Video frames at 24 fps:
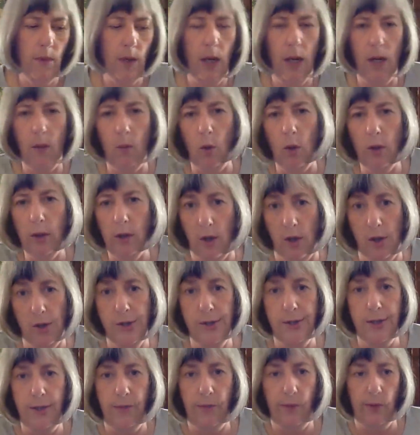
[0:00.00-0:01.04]
it would have gone a
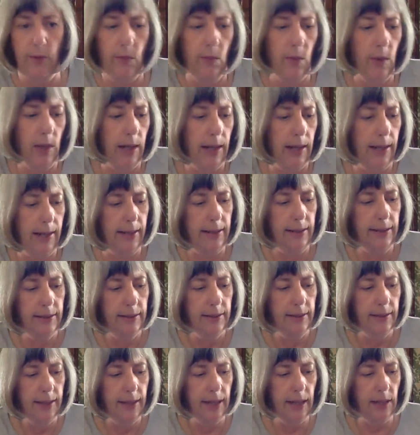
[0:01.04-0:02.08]
different way
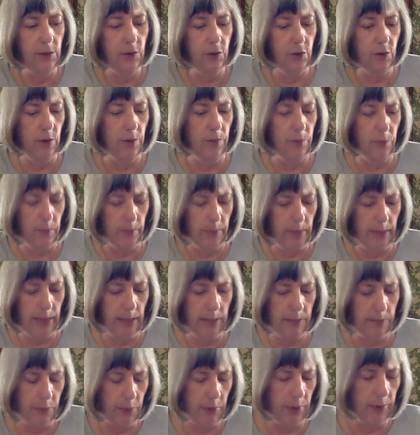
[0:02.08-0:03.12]
had Trump
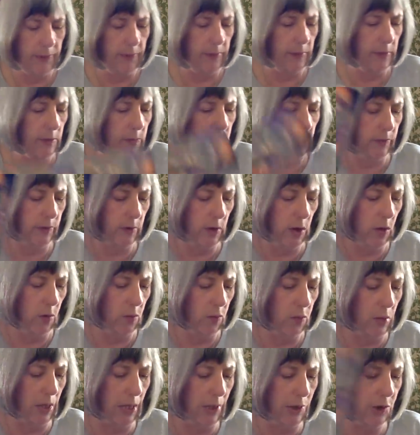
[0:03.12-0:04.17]
remained president. We've got
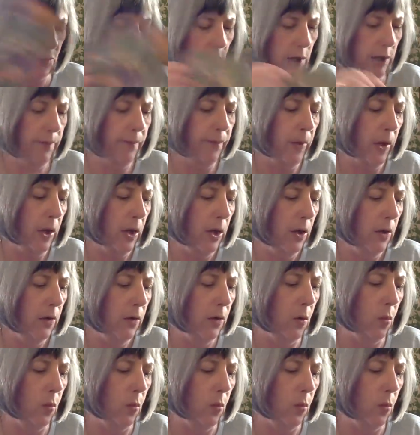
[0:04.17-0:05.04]
Russia, the